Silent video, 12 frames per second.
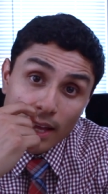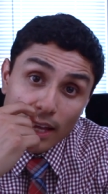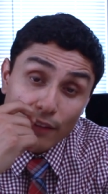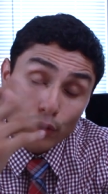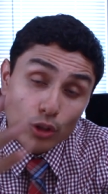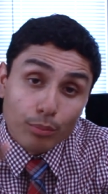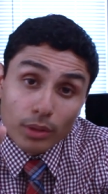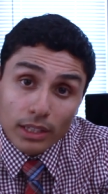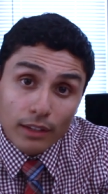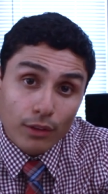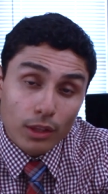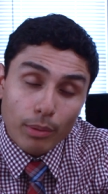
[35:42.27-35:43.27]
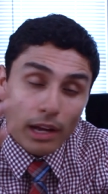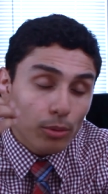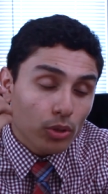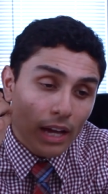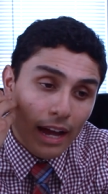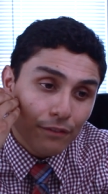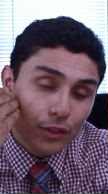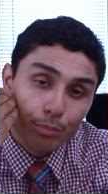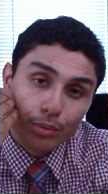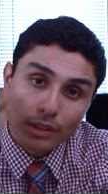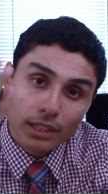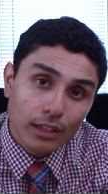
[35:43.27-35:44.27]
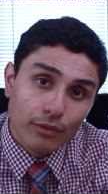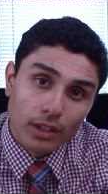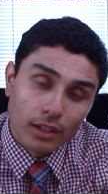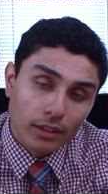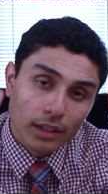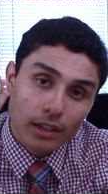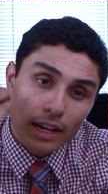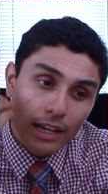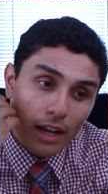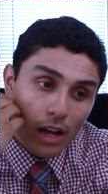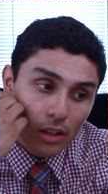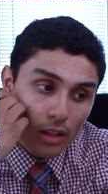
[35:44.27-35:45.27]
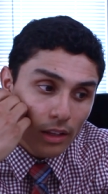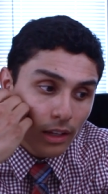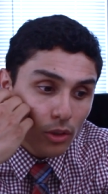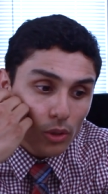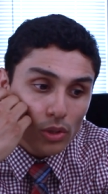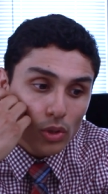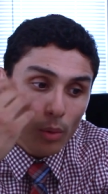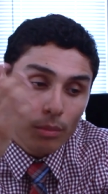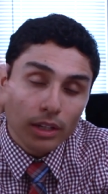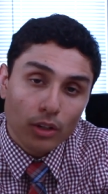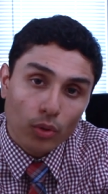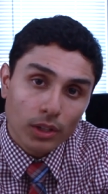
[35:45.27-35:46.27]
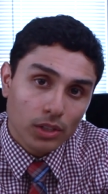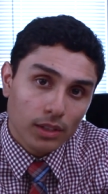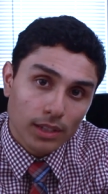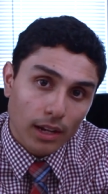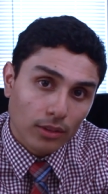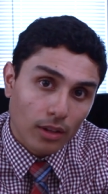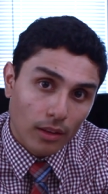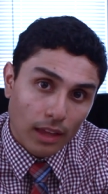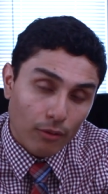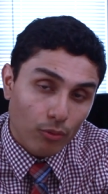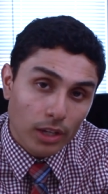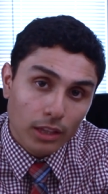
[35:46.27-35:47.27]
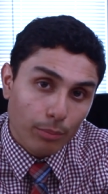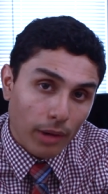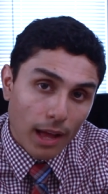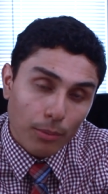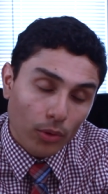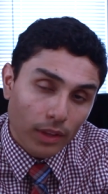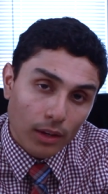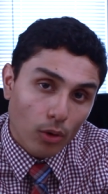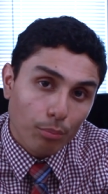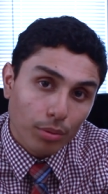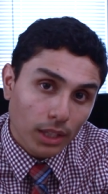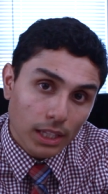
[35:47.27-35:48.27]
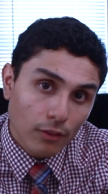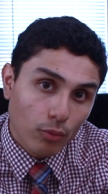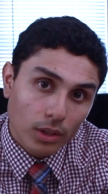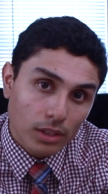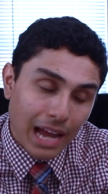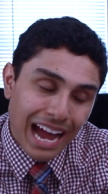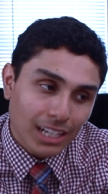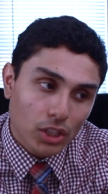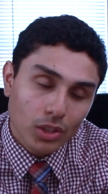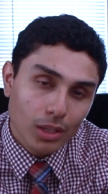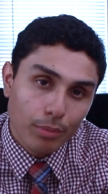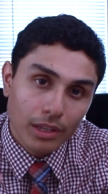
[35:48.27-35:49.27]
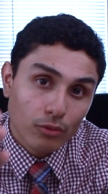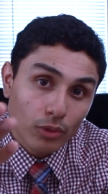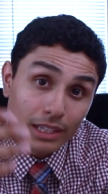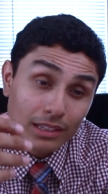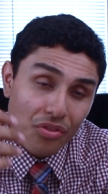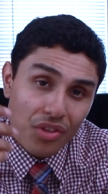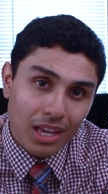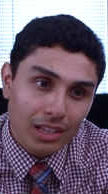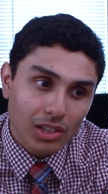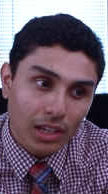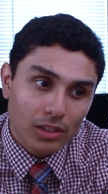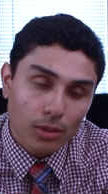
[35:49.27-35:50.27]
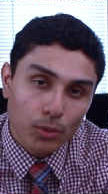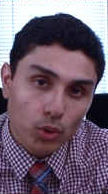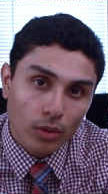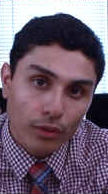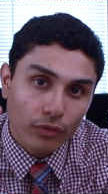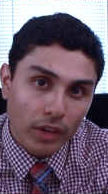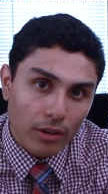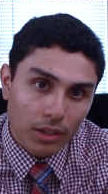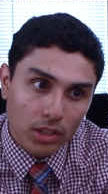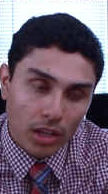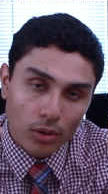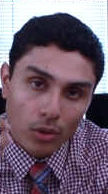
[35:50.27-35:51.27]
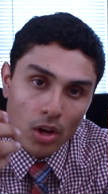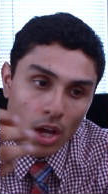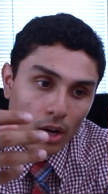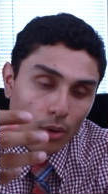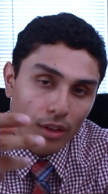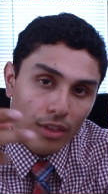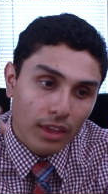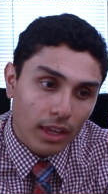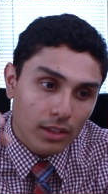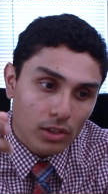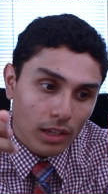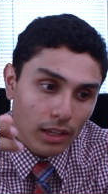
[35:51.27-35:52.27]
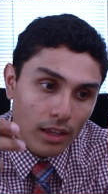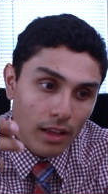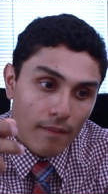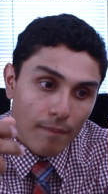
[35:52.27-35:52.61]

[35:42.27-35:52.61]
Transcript: If you believe in the Bible, you have to believe it. Like, I, I, like there's so many Christians out there that read the Bible and they don't believe what is actually being written. They think it's like some sort of fairy tale, or they think it's like,